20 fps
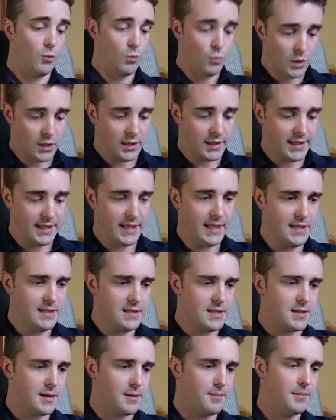Well,
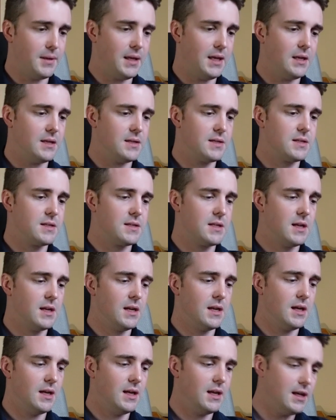inter means
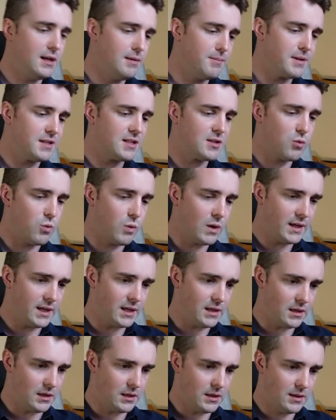in
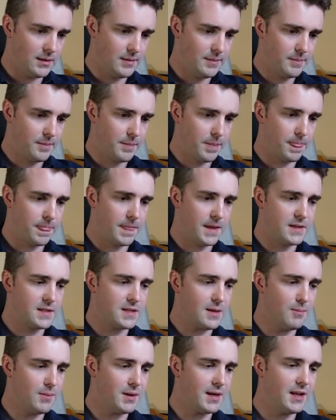between.
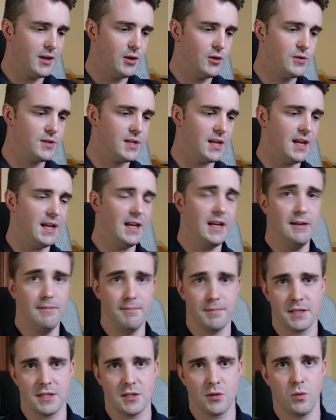Somebody who's in
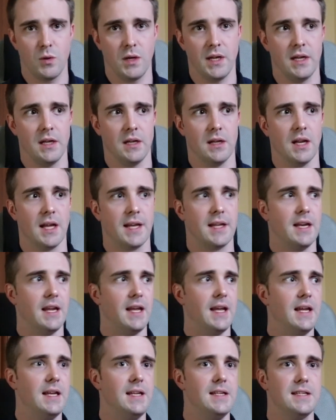between, like
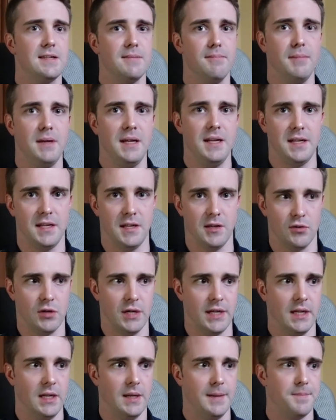an
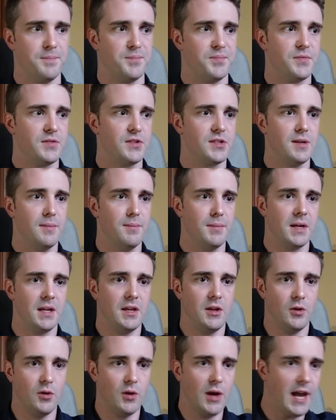intermediary.
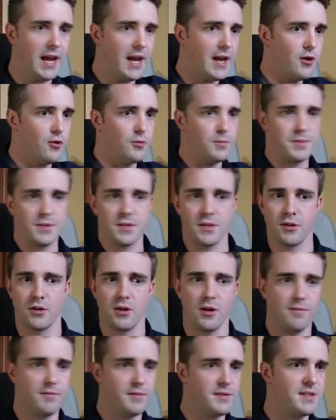Somebody who helps the
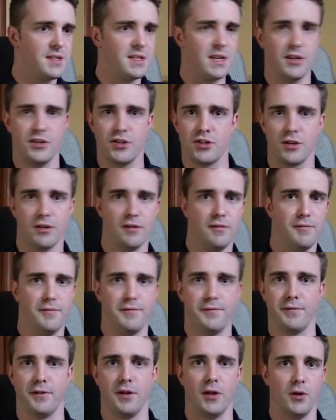conversation
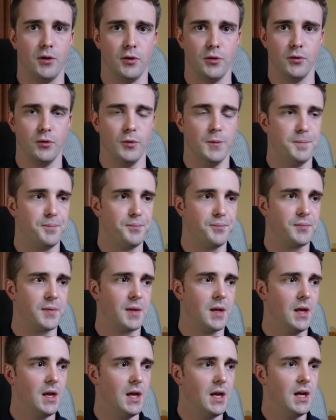flow.
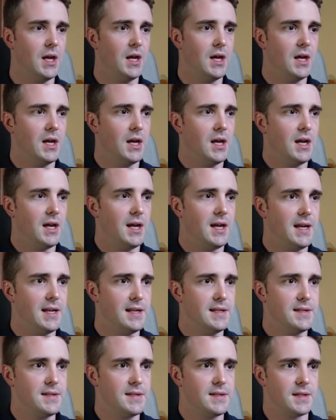
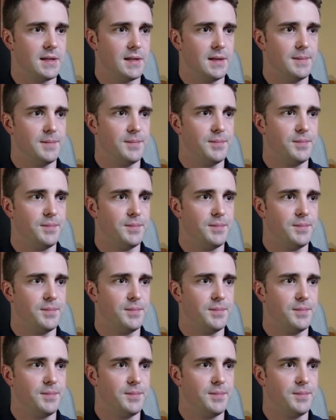Inter.